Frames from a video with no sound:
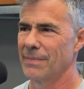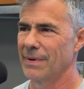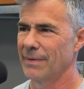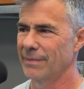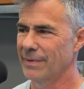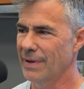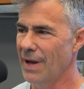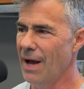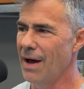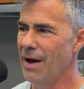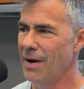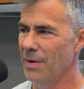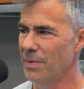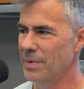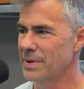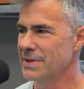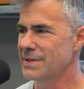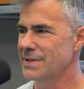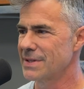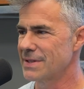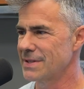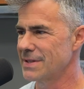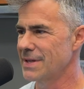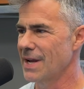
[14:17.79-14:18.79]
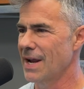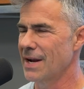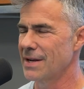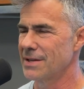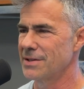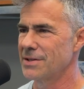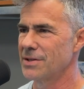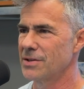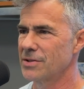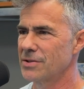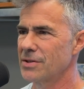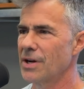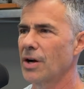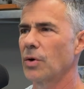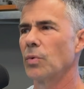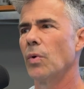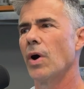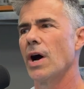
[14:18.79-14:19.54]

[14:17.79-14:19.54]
oh, what's the status of your truck?